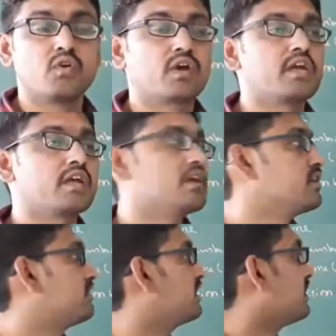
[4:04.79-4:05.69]
Okay,
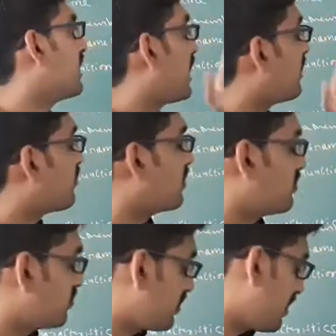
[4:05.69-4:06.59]
see, I want to